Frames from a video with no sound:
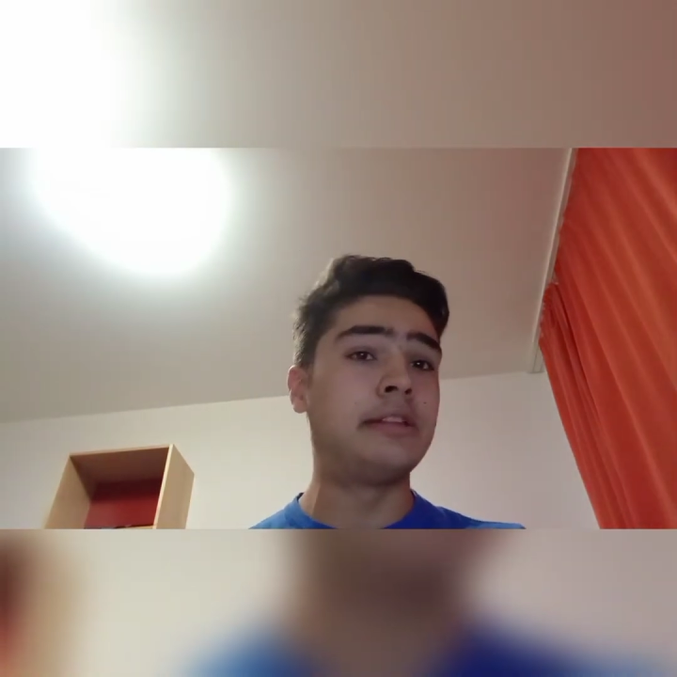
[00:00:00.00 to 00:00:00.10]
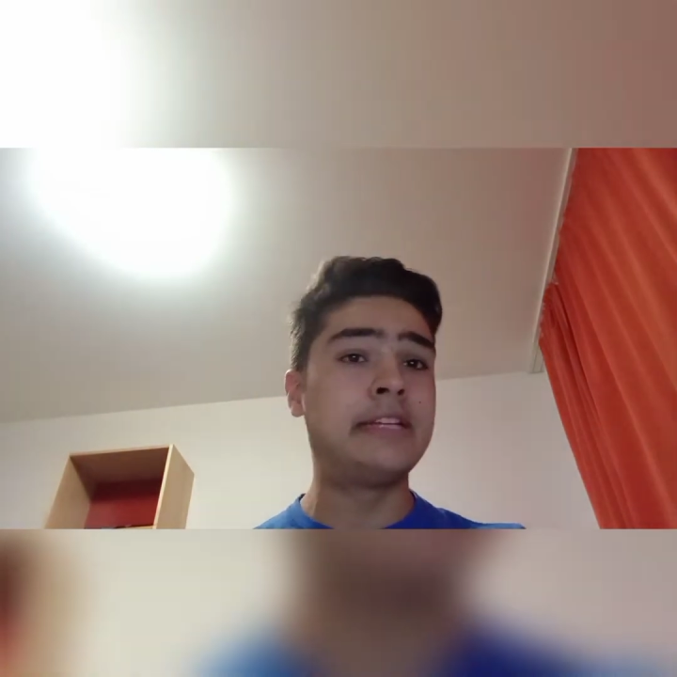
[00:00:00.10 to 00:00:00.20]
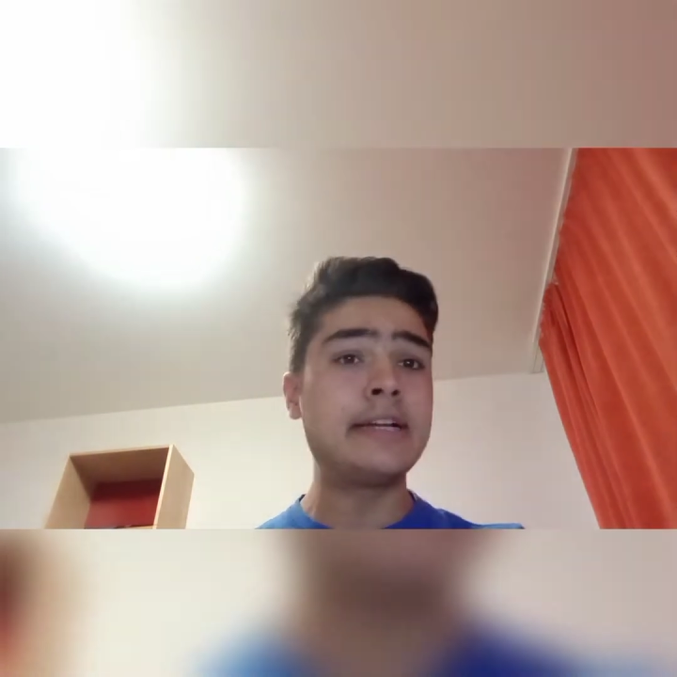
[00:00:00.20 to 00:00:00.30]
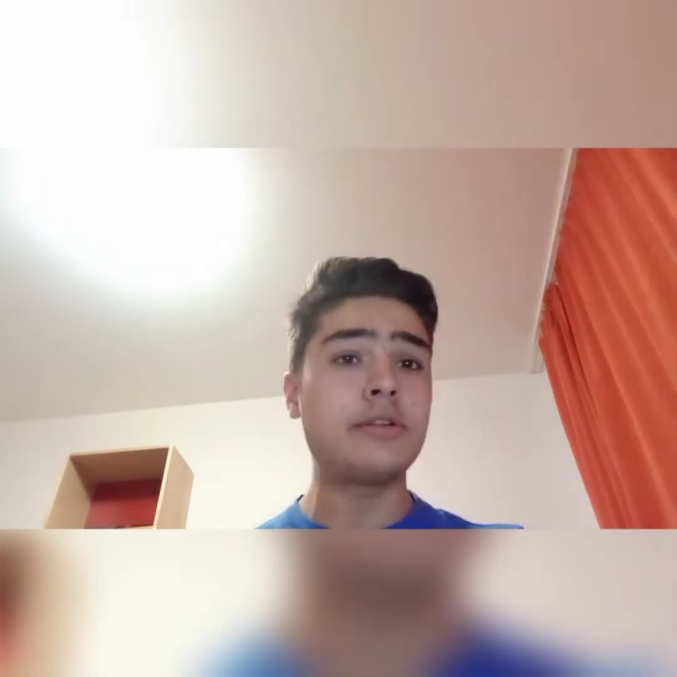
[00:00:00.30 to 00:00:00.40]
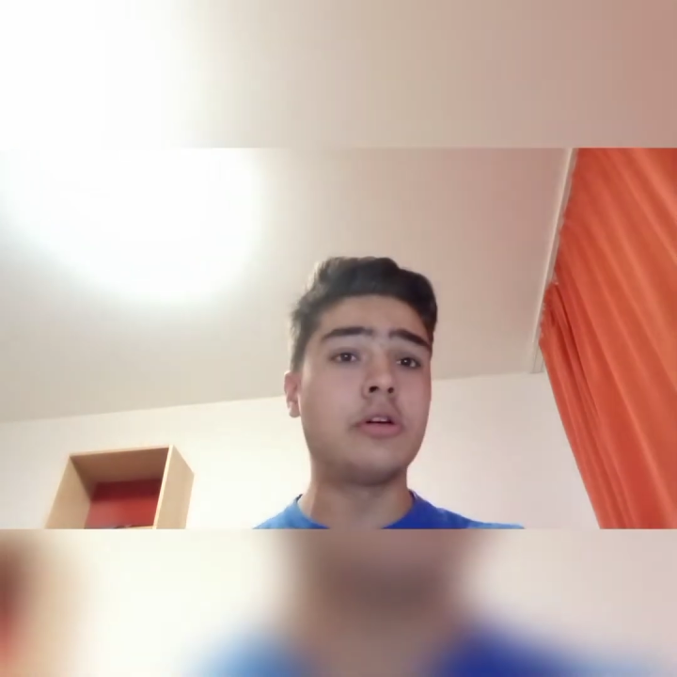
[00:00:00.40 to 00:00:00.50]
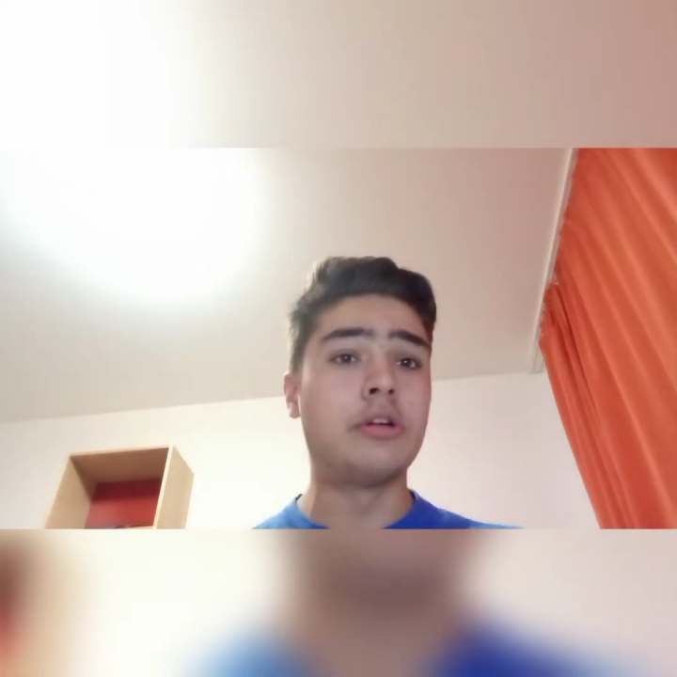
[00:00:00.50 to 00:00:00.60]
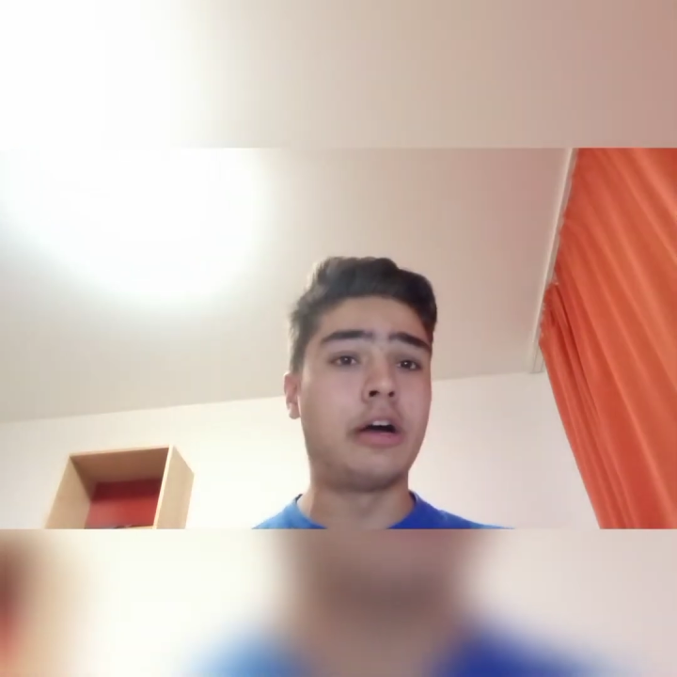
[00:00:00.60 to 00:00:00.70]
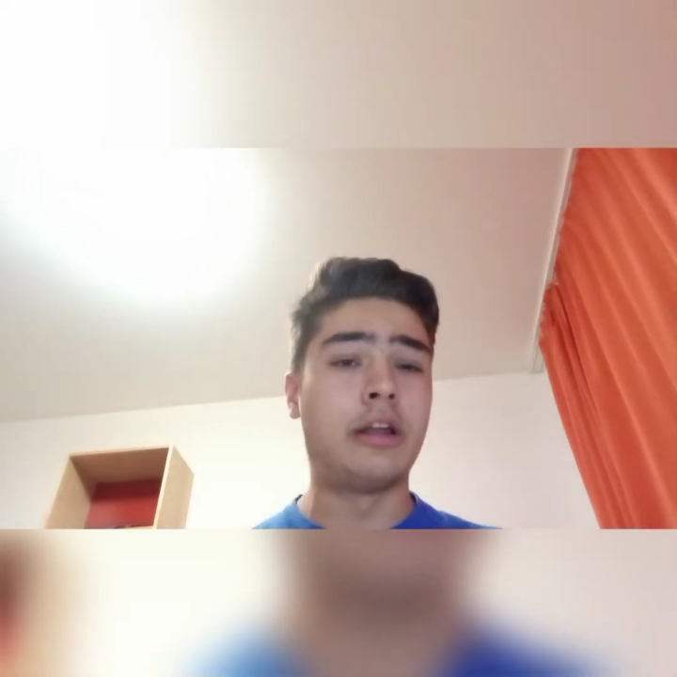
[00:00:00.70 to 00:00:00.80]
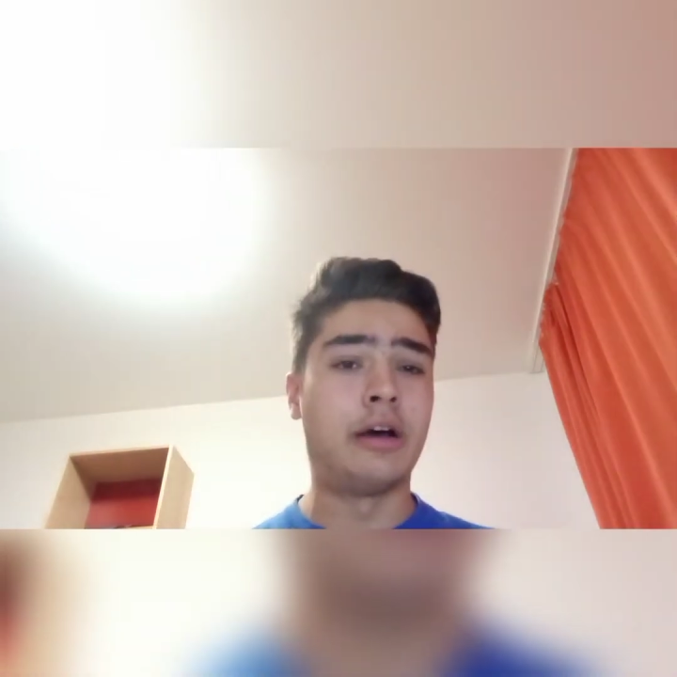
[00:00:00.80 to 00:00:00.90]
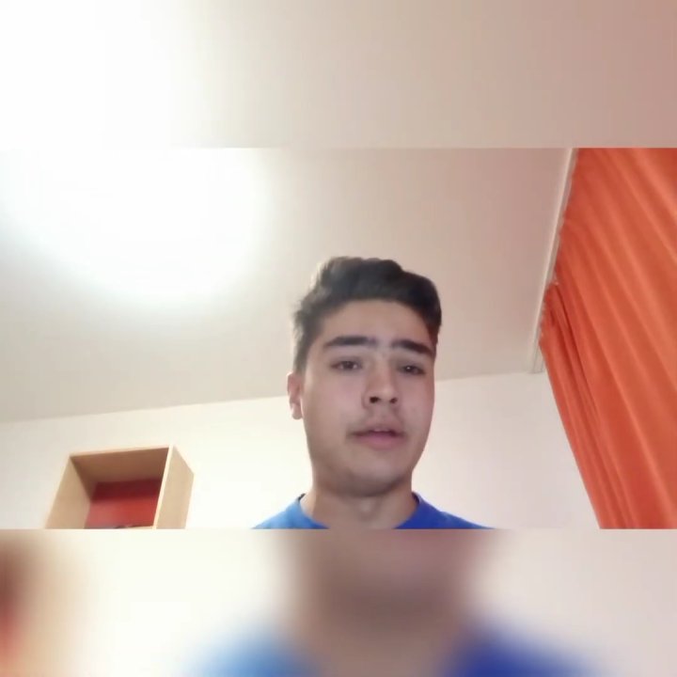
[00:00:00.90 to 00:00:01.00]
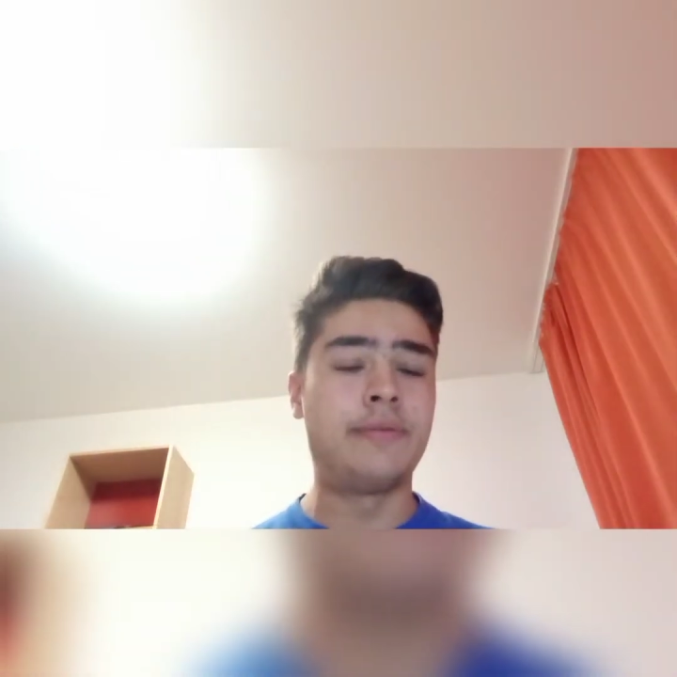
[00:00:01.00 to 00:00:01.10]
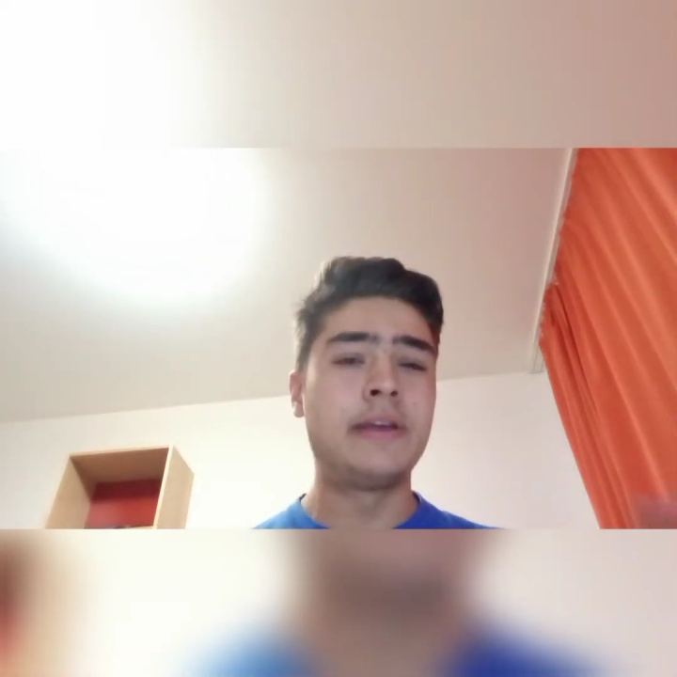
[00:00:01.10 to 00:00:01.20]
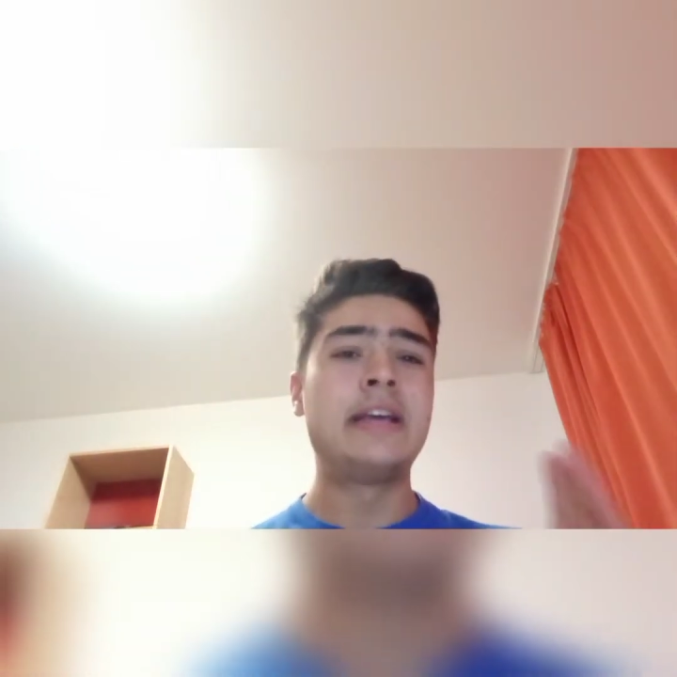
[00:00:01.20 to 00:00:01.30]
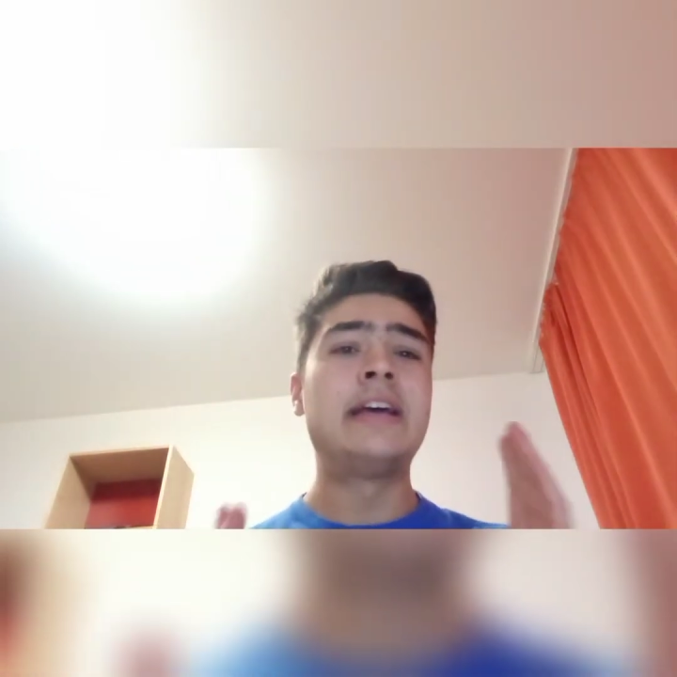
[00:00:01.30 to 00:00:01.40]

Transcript: dead or alive.